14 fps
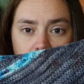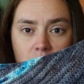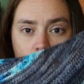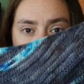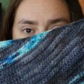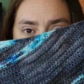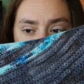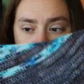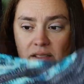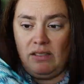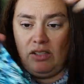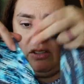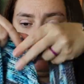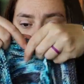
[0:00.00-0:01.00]
wings
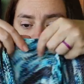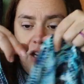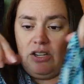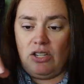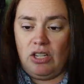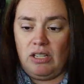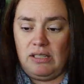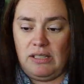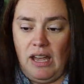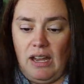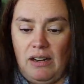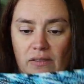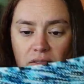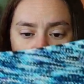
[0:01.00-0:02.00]
to each
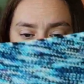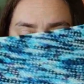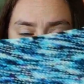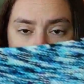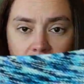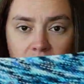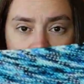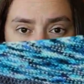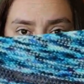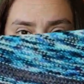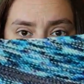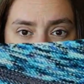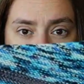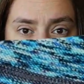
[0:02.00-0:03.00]
side of it,
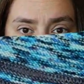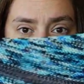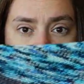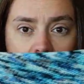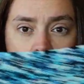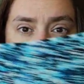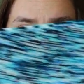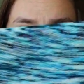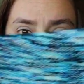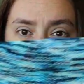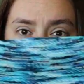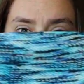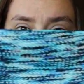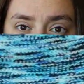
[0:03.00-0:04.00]
but that way it
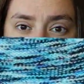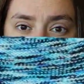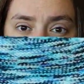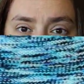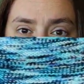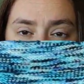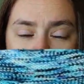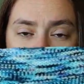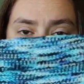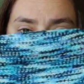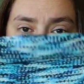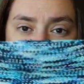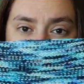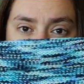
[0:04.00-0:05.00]
doesn't get too
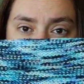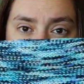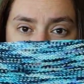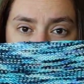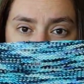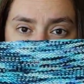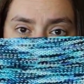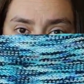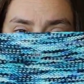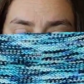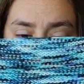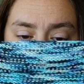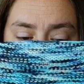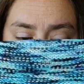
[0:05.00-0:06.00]
deep.
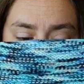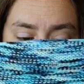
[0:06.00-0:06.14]
And